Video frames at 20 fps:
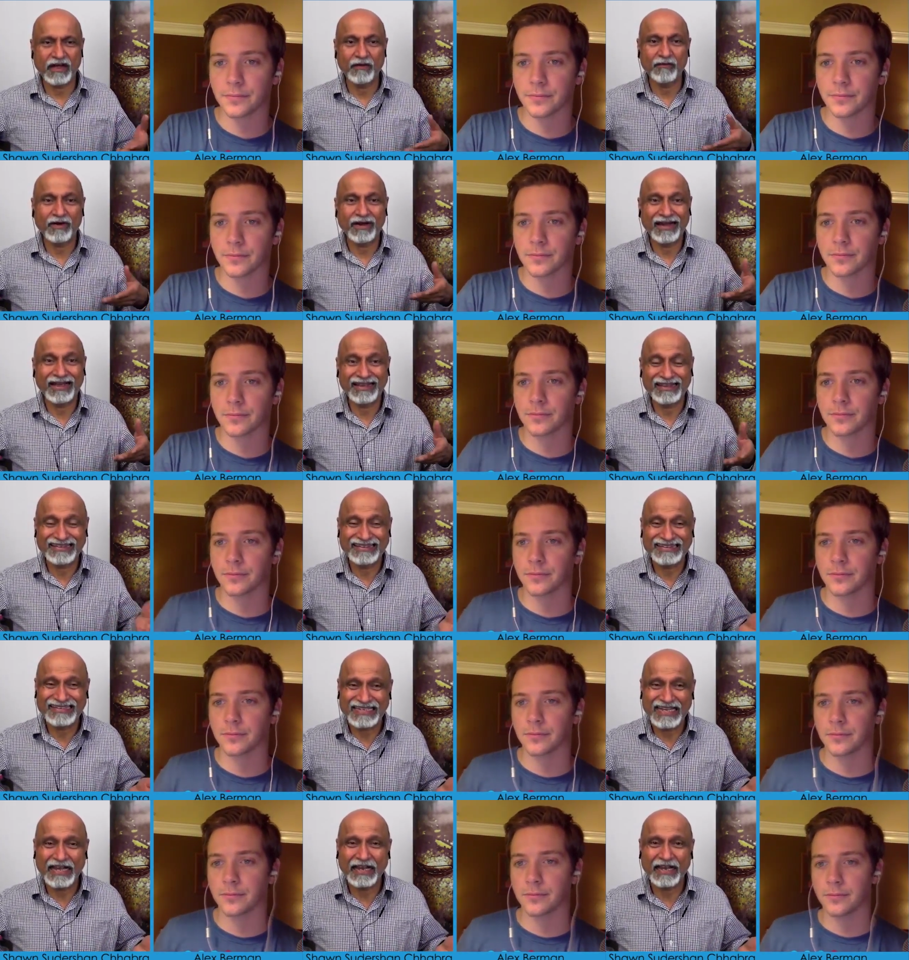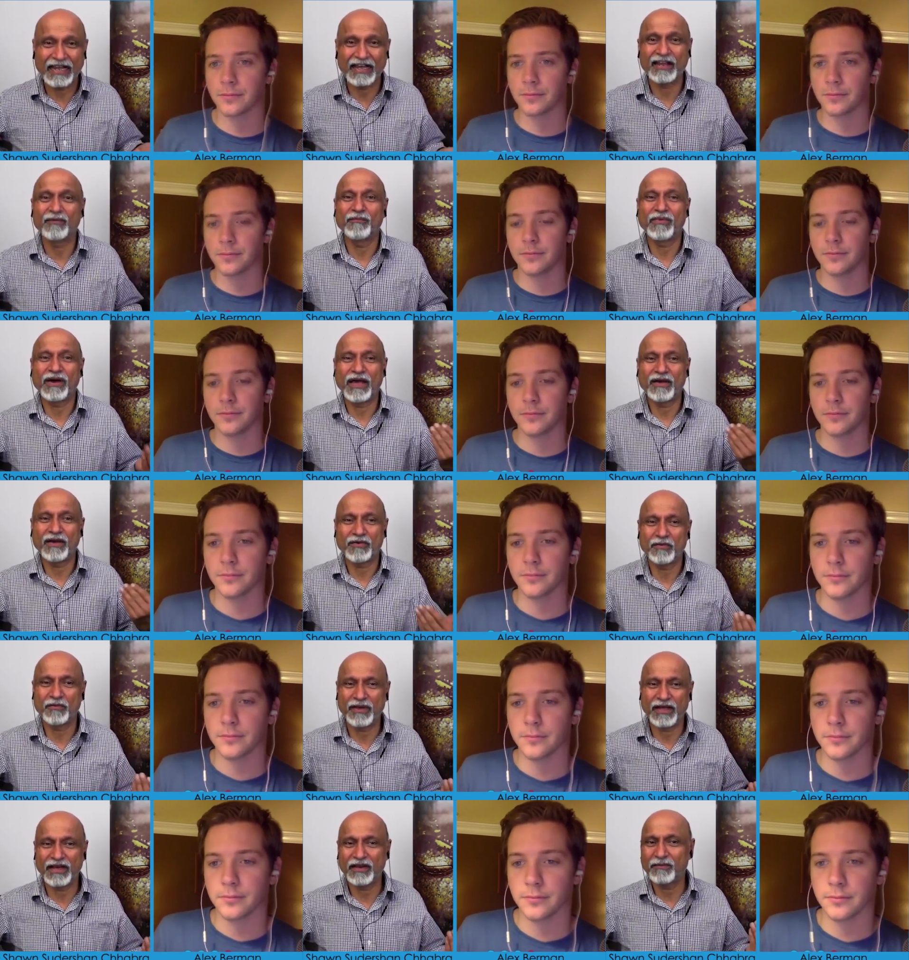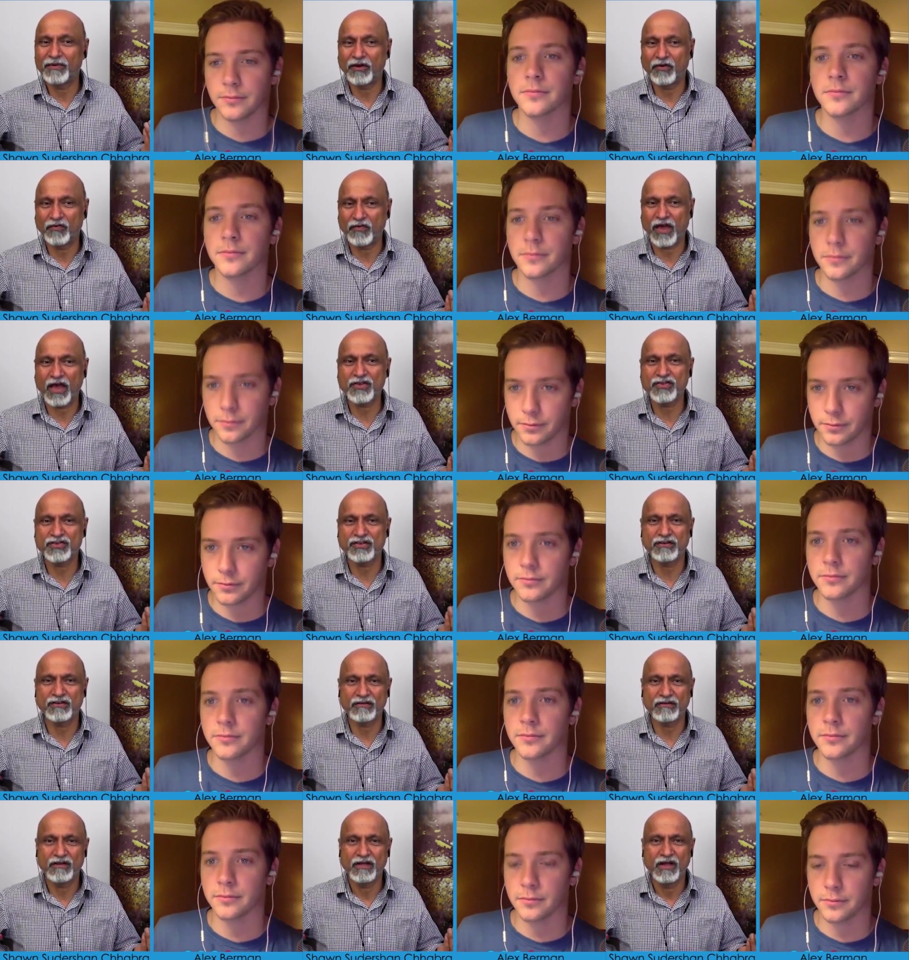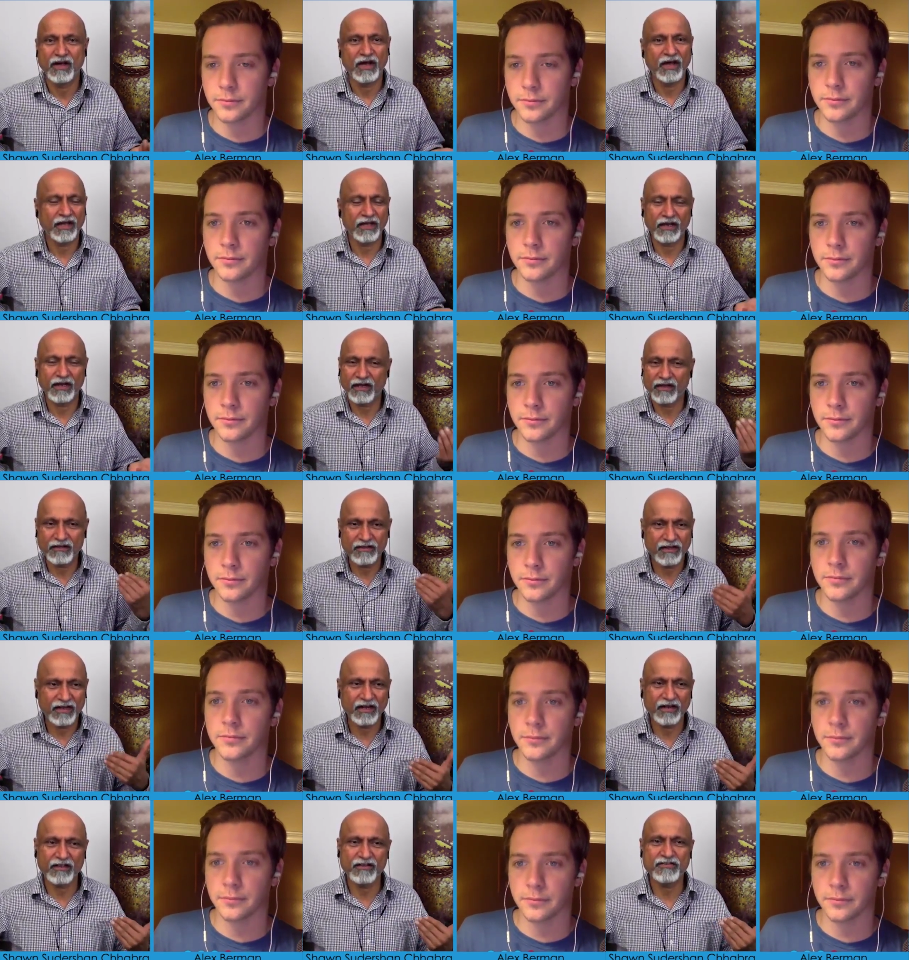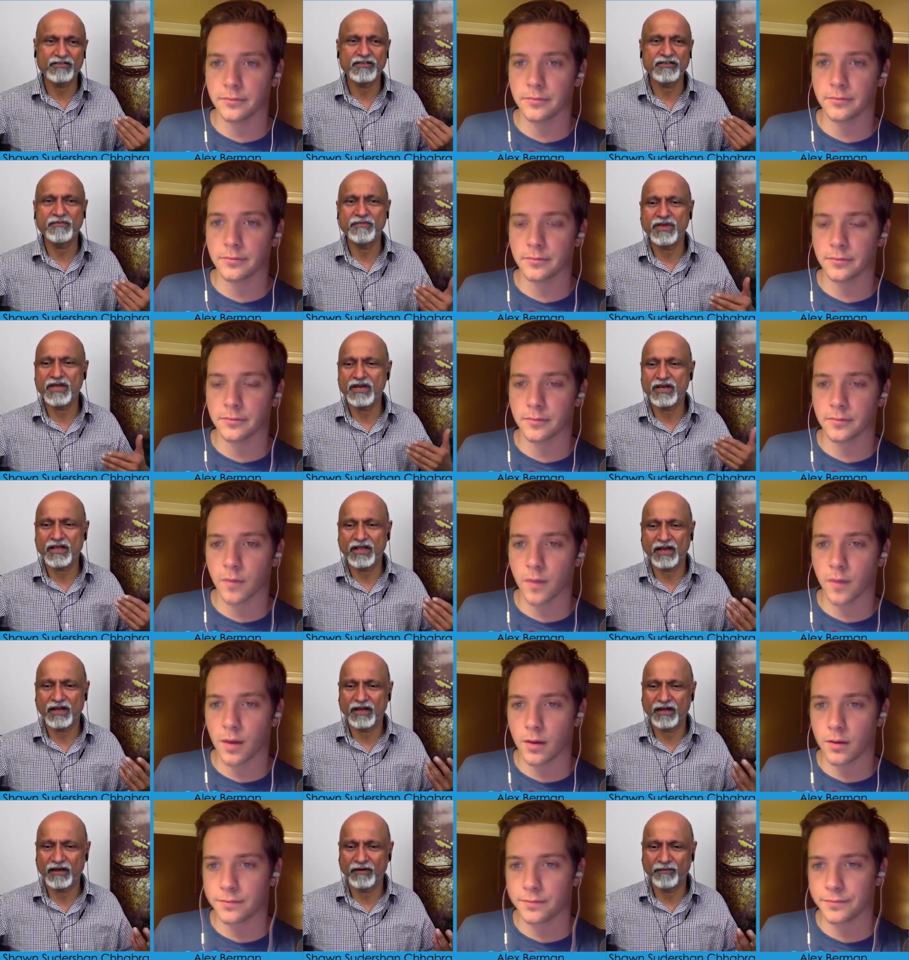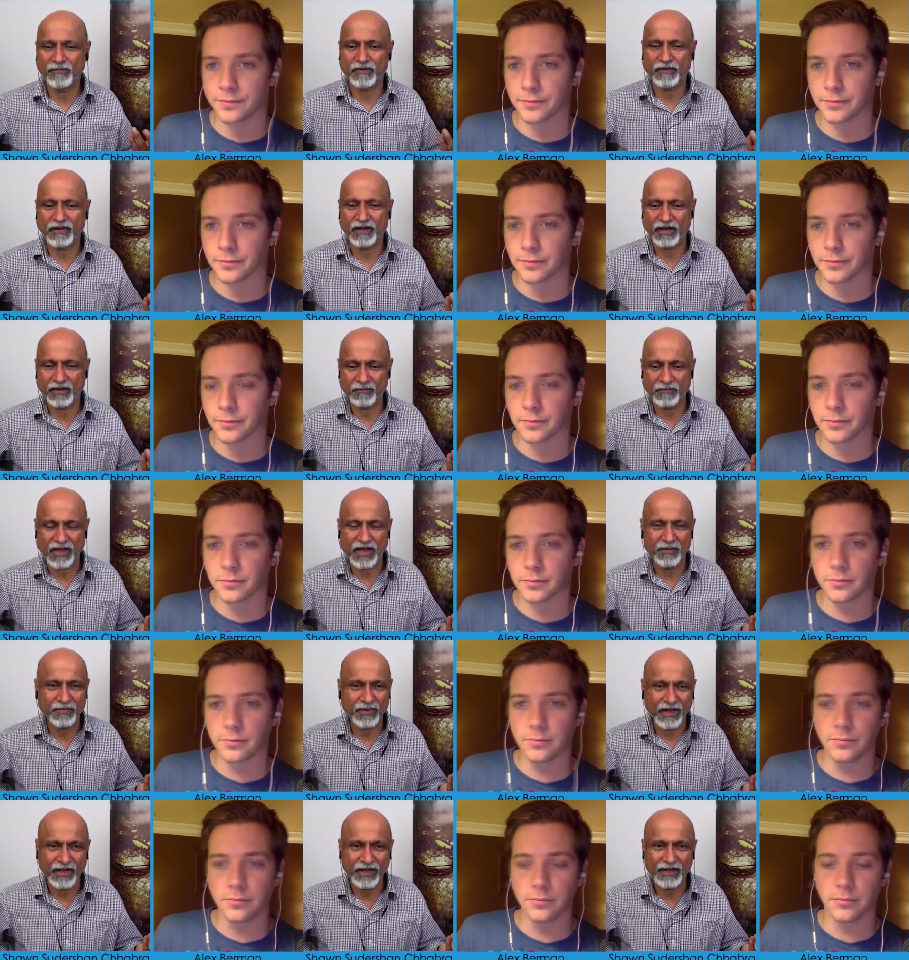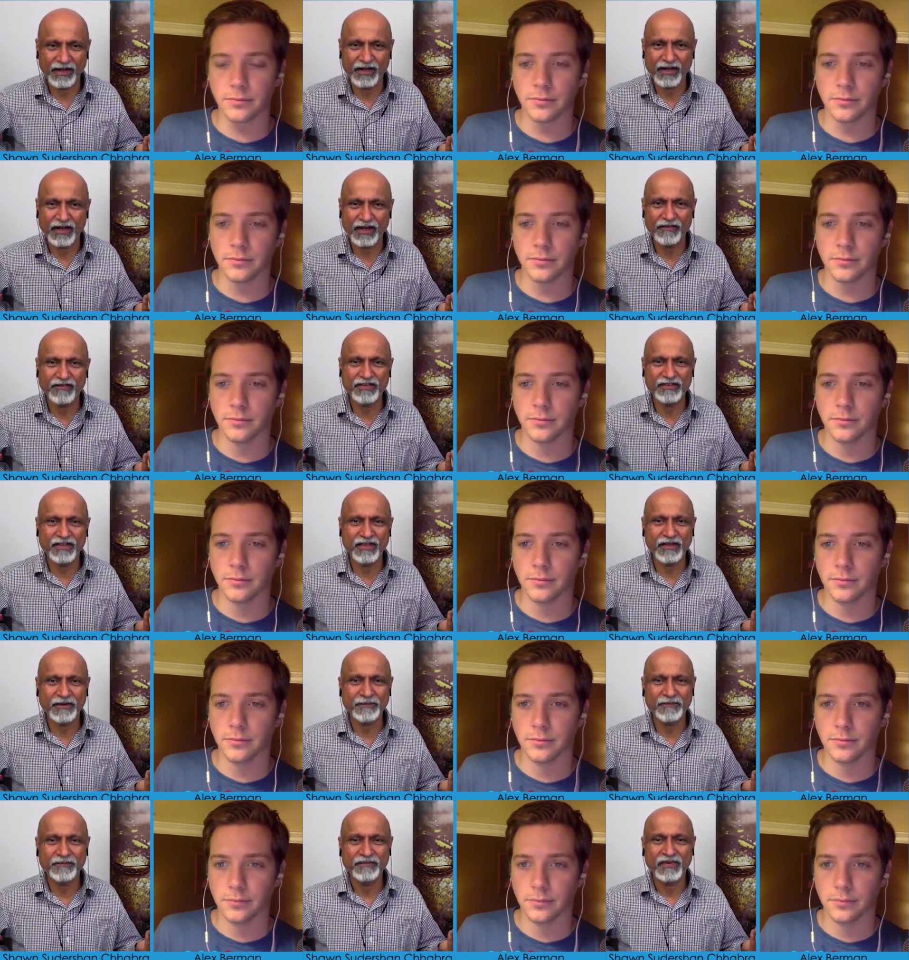Speaker 1: I, I can sell, I can buy from any manufacturer. I can cu mm -hmm. get mm-hmm. custom made, can get my branded and everything.